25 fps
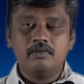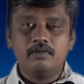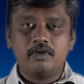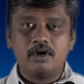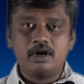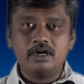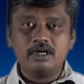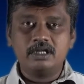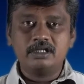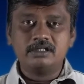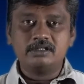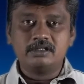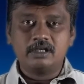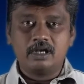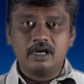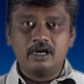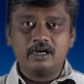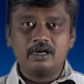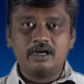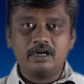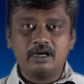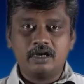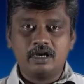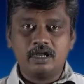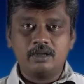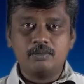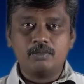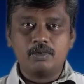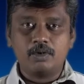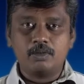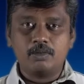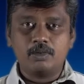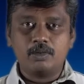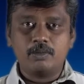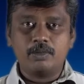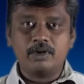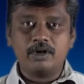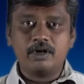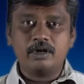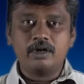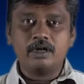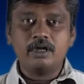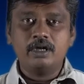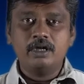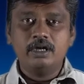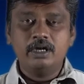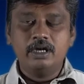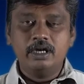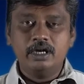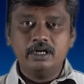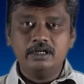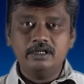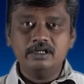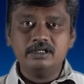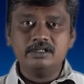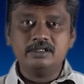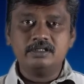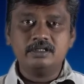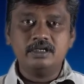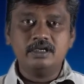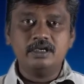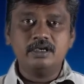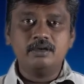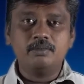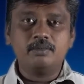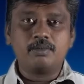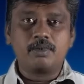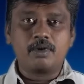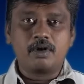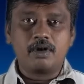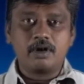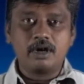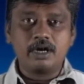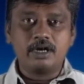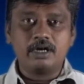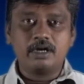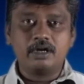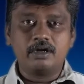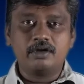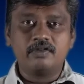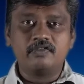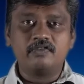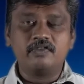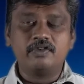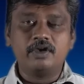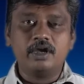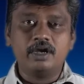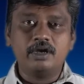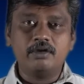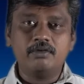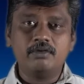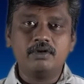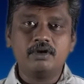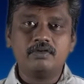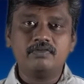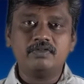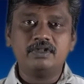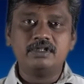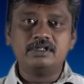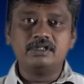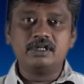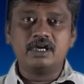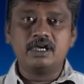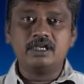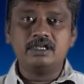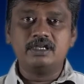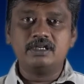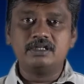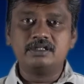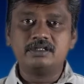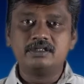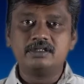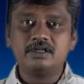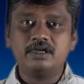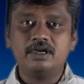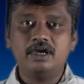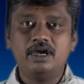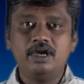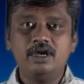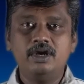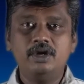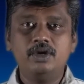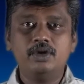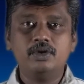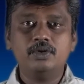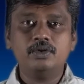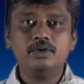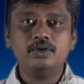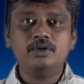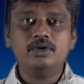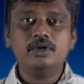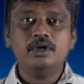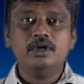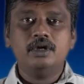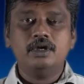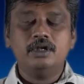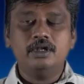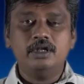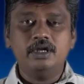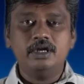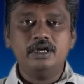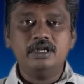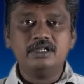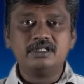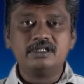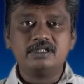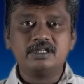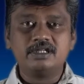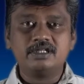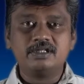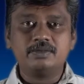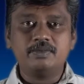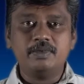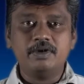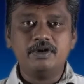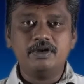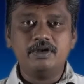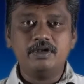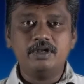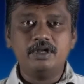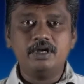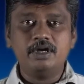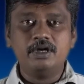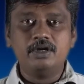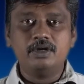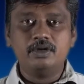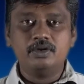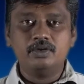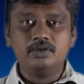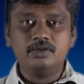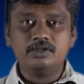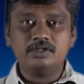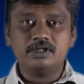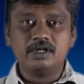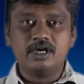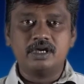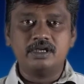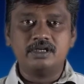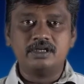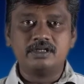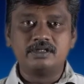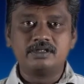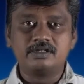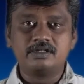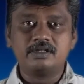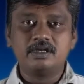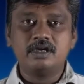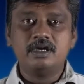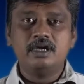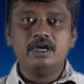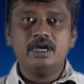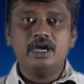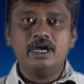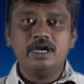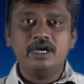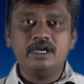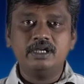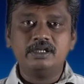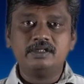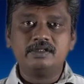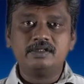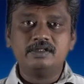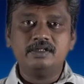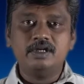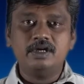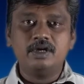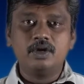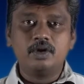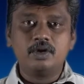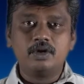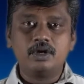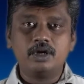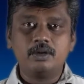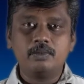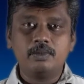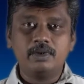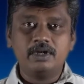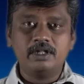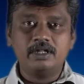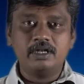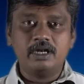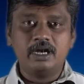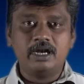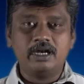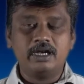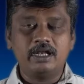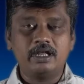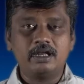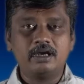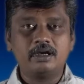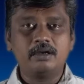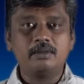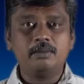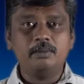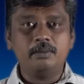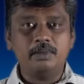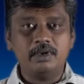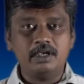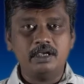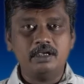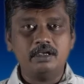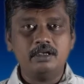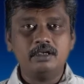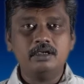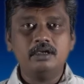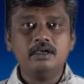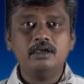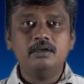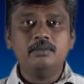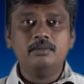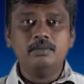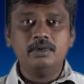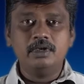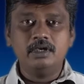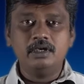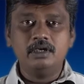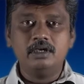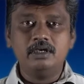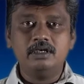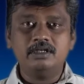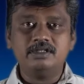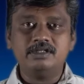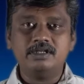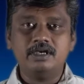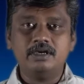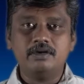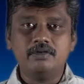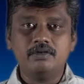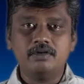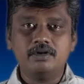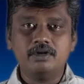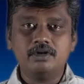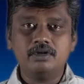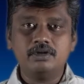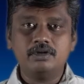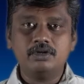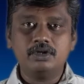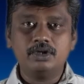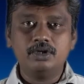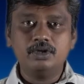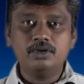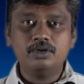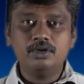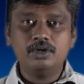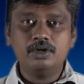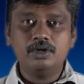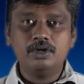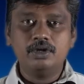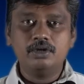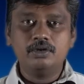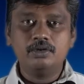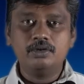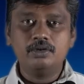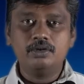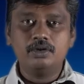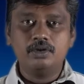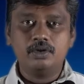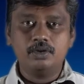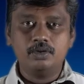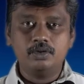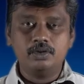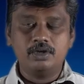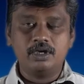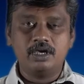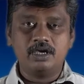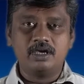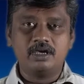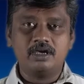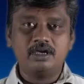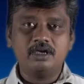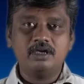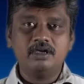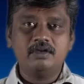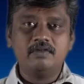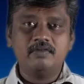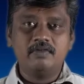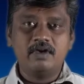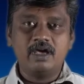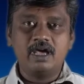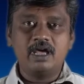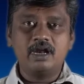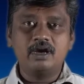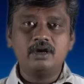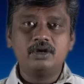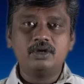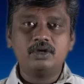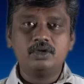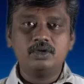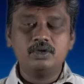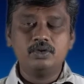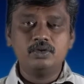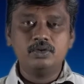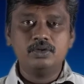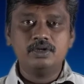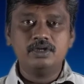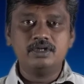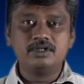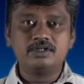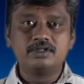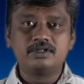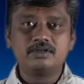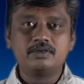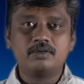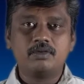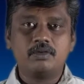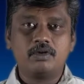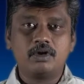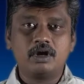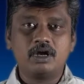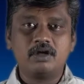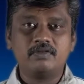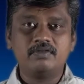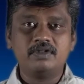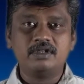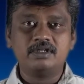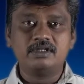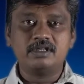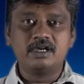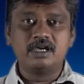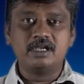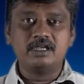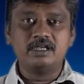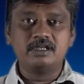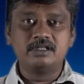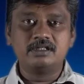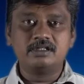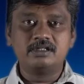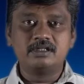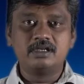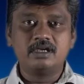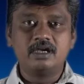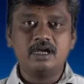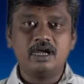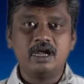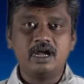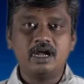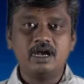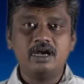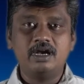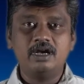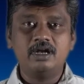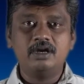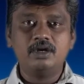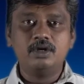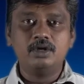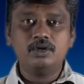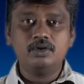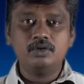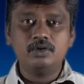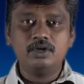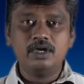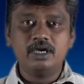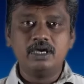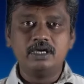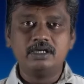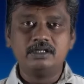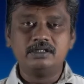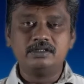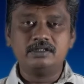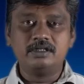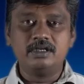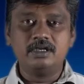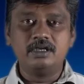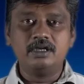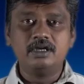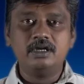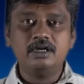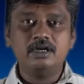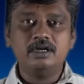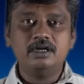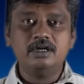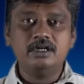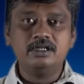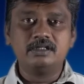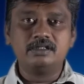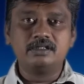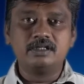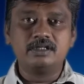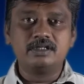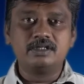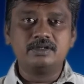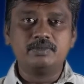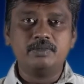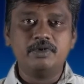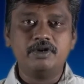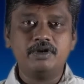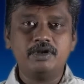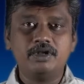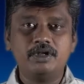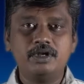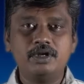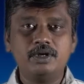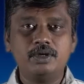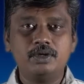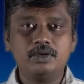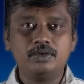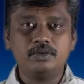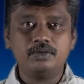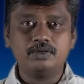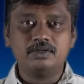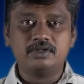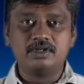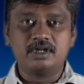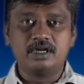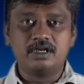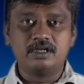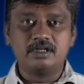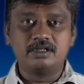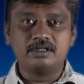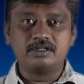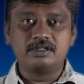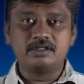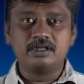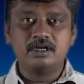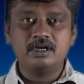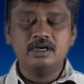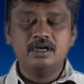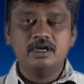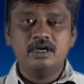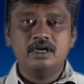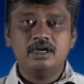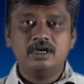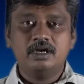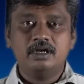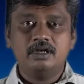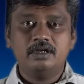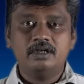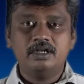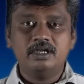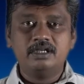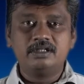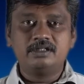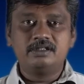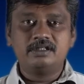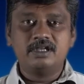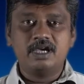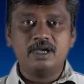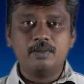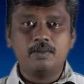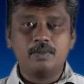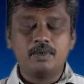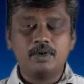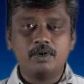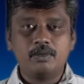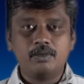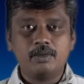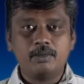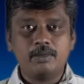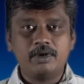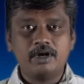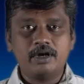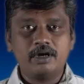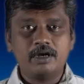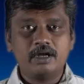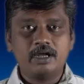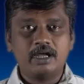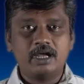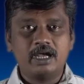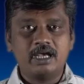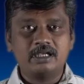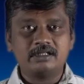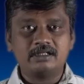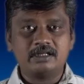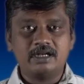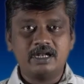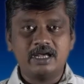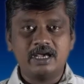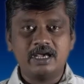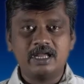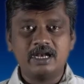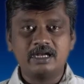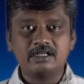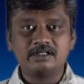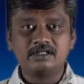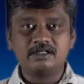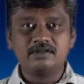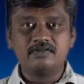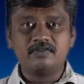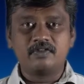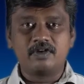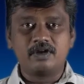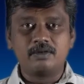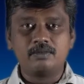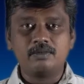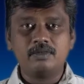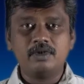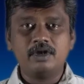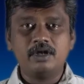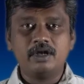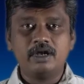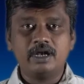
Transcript: What is electric dipole moment? It is the product of any one of the charges into the distance between the two charges. It is denoted by the letter P. P is equal to Q into 2A, where Q is one of the charges and 2A is the distance between the two charges. This dipole moment has a direction from